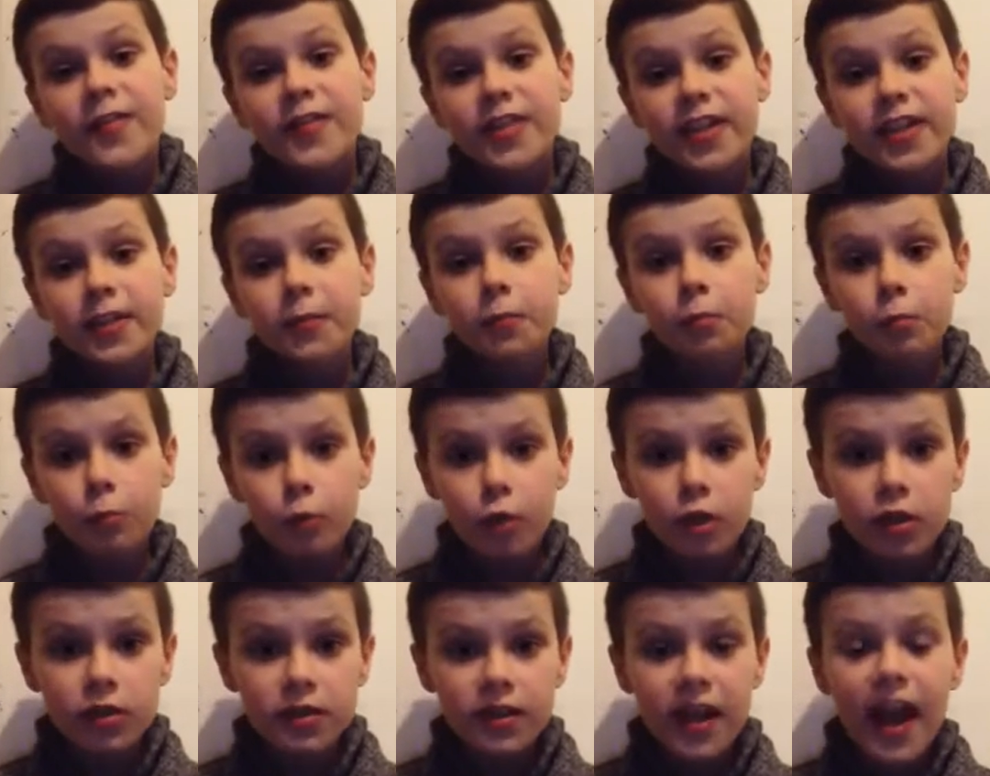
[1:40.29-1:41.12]
Team
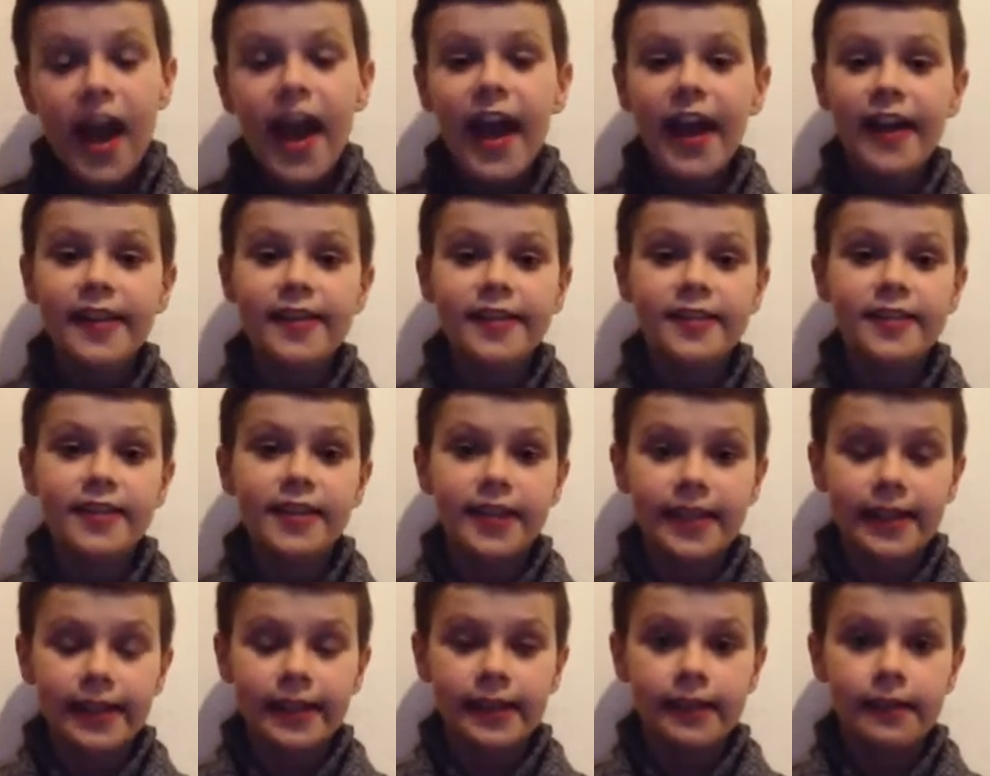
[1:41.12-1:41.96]
one,
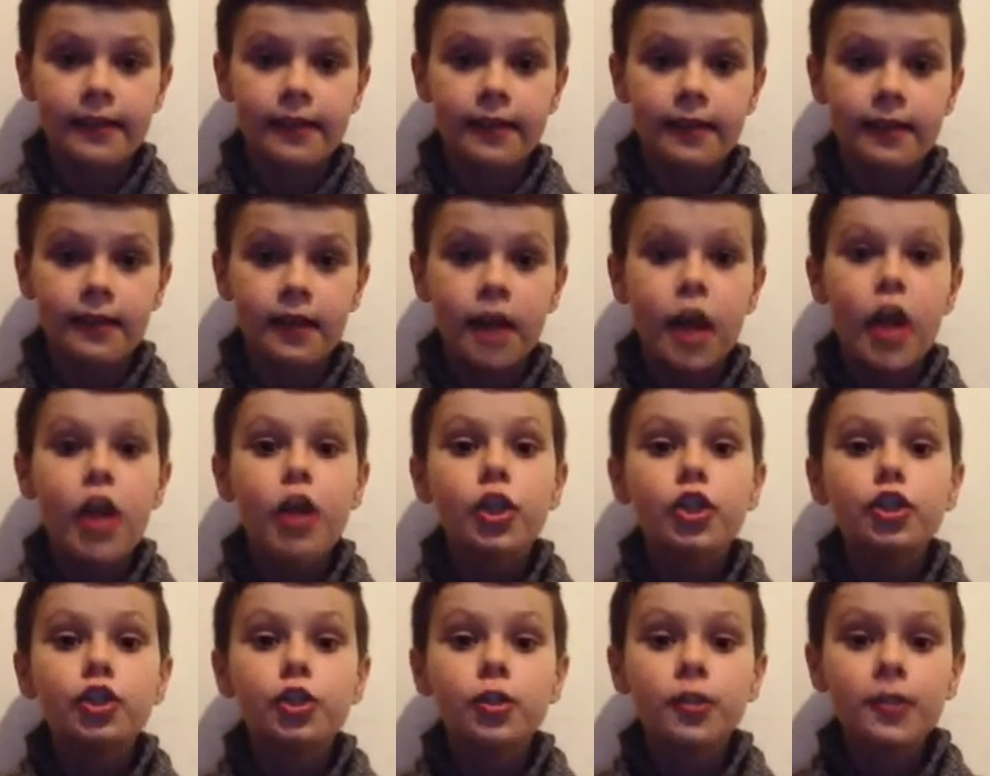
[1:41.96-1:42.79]
editing.
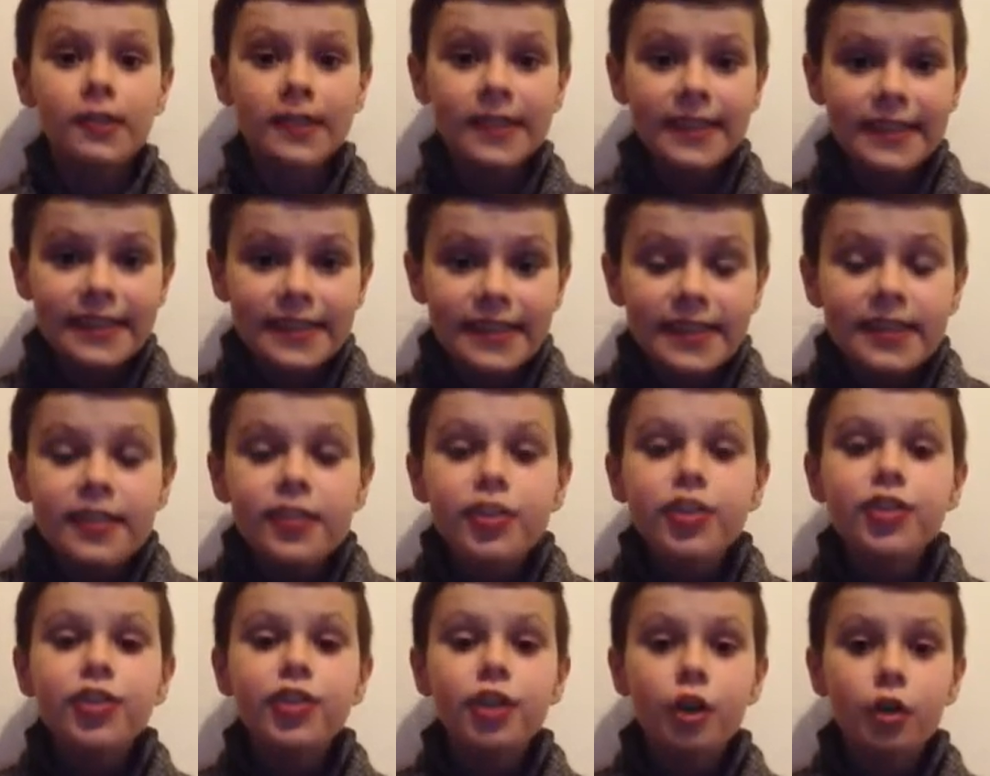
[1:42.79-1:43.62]
You need
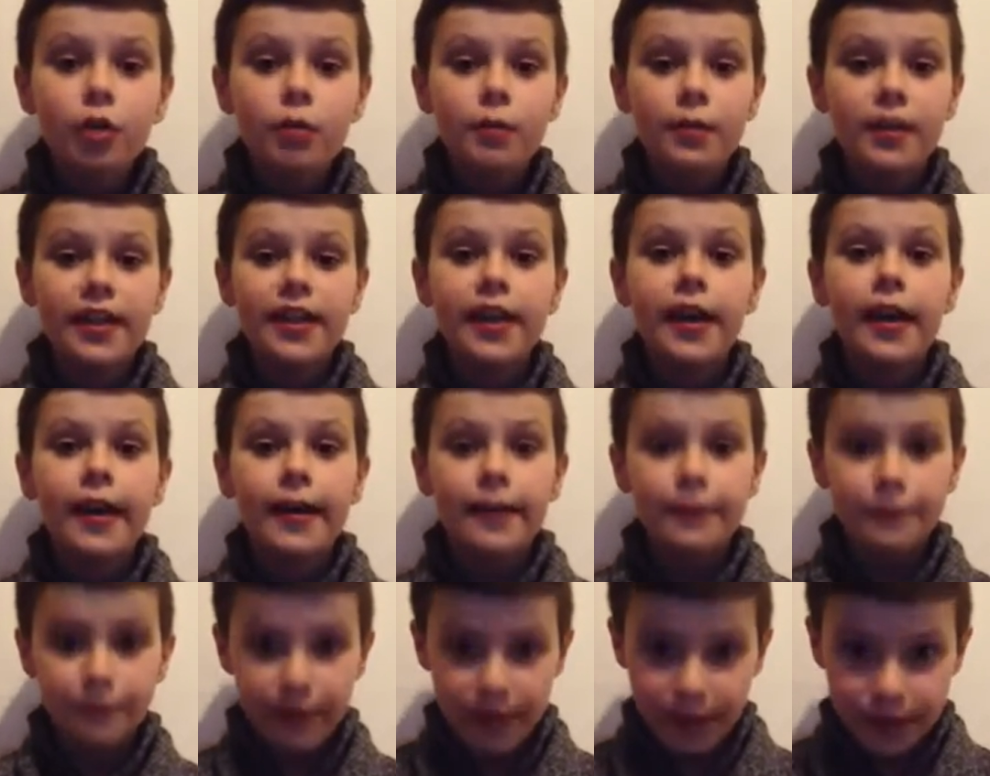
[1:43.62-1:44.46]
to show me
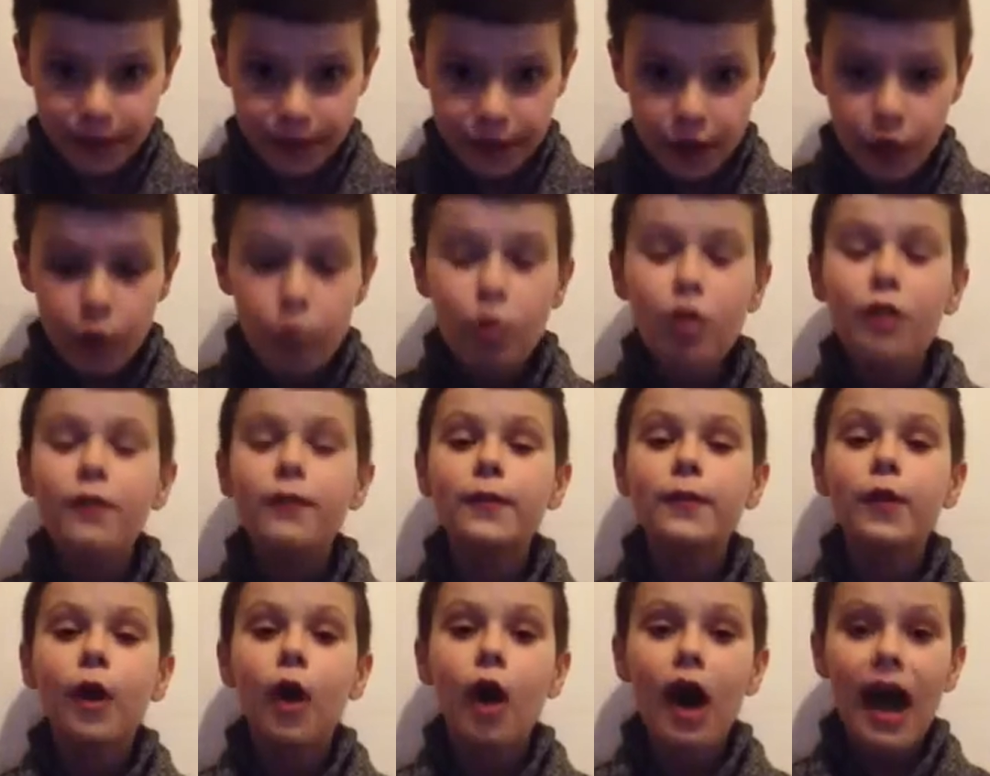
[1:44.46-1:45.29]
a video
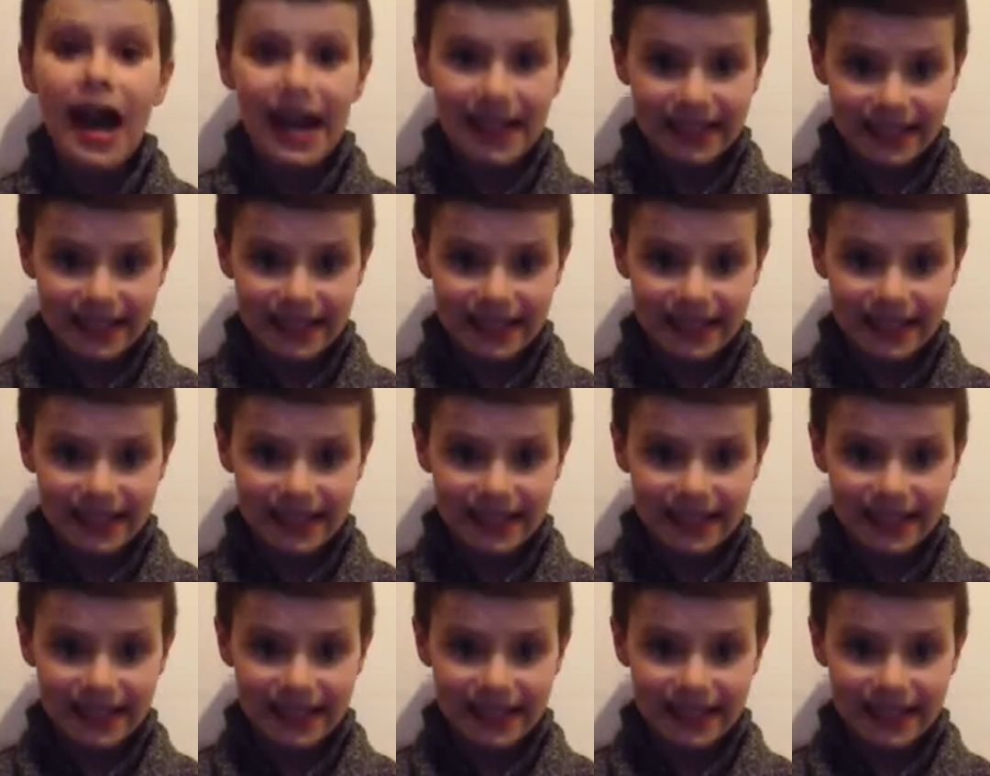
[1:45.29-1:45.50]
of your